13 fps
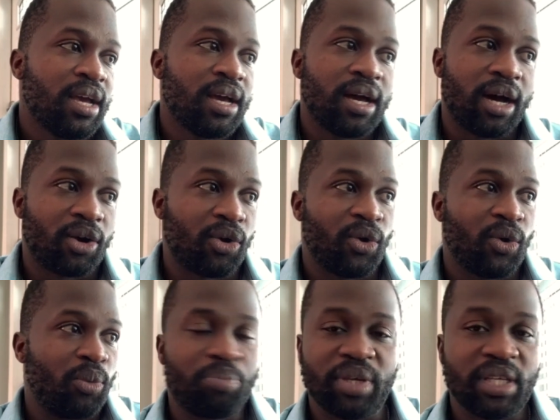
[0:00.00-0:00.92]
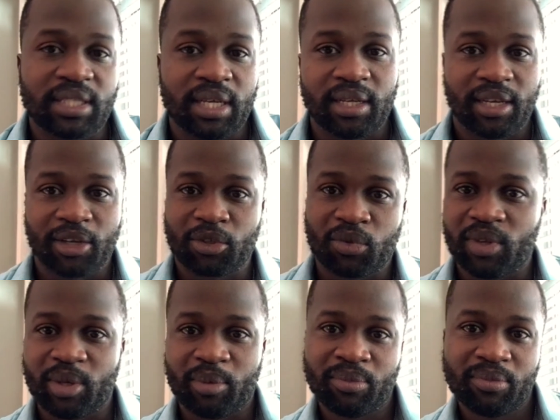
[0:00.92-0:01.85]
I don't know, pizza next to
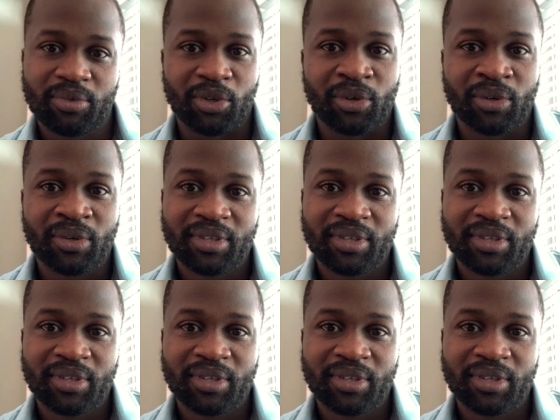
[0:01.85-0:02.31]
them, you know.